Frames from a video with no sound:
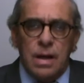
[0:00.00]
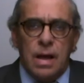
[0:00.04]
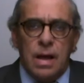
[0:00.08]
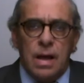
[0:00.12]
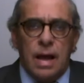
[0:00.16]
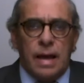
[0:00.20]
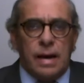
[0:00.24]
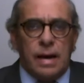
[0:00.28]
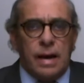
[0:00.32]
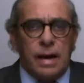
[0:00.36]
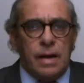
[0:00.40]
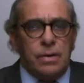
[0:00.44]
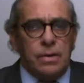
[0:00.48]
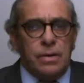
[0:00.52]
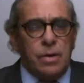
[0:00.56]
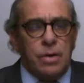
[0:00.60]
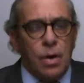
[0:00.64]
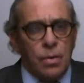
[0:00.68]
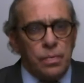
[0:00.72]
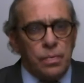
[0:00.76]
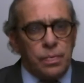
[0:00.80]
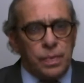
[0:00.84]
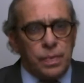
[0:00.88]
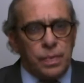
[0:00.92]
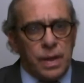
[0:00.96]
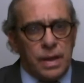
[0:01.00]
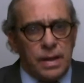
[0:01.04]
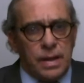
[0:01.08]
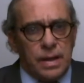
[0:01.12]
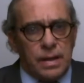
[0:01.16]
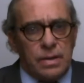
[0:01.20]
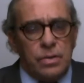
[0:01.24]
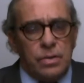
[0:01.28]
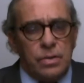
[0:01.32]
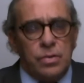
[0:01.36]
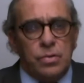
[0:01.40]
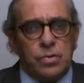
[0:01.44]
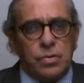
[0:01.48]
And I don't think
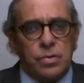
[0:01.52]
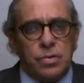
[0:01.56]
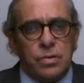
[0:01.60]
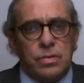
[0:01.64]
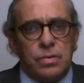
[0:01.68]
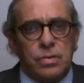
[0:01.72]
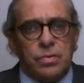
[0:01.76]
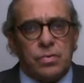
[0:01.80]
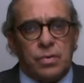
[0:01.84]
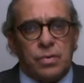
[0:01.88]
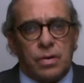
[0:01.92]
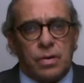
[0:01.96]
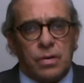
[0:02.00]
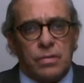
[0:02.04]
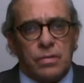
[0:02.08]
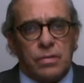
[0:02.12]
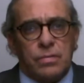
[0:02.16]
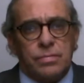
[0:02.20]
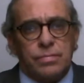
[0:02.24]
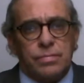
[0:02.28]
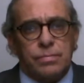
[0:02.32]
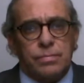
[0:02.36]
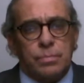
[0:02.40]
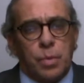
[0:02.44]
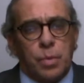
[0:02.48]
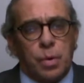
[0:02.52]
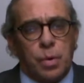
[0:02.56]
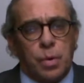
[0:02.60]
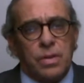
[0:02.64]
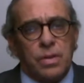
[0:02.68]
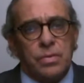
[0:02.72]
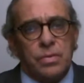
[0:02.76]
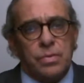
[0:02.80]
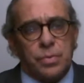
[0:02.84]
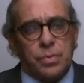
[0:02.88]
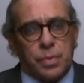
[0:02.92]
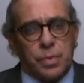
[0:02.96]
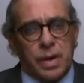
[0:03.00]
you should serve more than
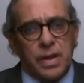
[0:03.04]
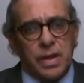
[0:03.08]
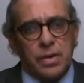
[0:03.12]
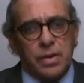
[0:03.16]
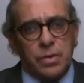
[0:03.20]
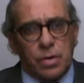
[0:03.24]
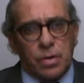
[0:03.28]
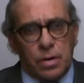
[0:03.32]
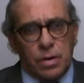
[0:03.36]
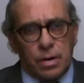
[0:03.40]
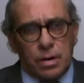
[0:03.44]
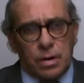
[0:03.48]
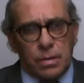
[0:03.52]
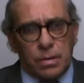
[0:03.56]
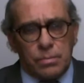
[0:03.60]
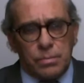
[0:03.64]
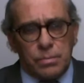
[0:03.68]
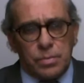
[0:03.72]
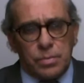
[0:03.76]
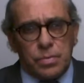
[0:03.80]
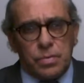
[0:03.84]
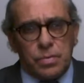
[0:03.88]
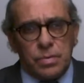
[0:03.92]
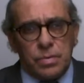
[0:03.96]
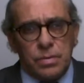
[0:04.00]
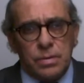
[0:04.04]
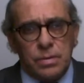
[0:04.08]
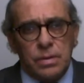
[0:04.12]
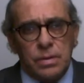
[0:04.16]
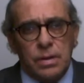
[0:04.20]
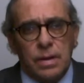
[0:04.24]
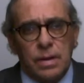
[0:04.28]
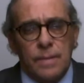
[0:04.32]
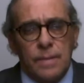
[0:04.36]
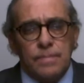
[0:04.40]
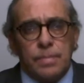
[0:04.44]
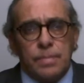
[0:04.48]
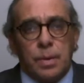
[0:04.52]
3 terms,
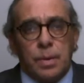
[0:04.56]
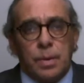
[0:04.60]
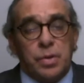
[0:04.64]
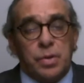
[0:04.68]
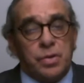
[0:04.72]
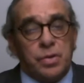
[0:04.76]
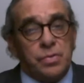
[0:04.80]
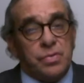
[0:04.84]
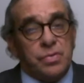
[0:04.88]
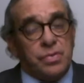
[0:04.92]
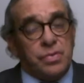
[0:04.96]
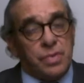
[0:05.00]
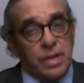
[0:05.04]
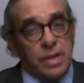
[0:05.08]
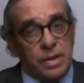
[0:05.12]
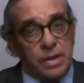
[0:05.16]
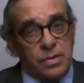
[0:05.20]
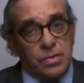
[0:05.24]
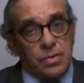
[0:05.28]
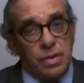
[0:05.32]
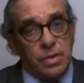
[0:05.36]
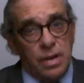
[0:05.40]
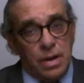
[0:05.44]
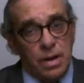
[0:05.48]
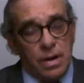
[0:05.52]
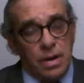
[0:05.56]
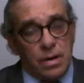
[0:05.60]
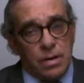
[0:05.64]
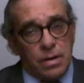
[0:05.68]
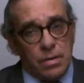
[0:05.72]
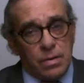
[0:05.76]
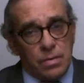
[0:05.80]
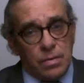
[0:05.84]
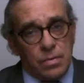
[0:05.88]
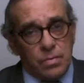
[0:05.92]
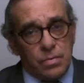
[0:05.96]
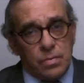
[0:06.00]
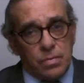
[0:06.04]
which is 6 years.
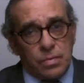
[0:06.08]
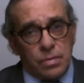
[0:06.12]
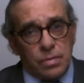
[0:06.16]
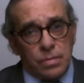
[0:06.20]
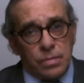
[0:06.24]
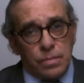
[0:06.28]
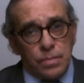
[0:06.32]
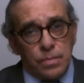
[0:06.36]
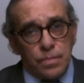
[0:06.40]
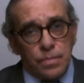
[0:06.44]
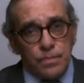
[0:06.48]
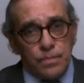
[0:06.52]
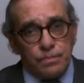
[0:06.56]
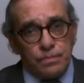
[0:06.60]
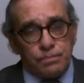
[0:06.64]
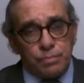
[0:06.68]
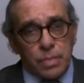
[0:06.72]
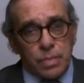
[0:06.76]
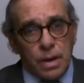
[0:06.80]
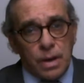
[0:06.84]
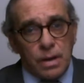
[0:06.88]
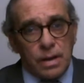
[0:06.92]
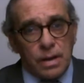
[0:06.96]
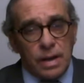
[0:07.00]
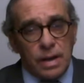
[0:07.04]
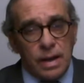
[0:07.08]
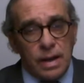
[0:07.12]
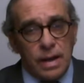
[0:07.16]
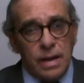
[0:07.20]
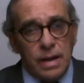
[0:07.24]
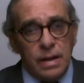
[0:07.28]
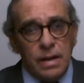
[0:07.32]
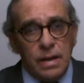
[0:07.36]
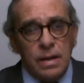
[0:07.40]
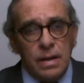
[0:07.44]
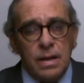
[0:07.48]
Okay?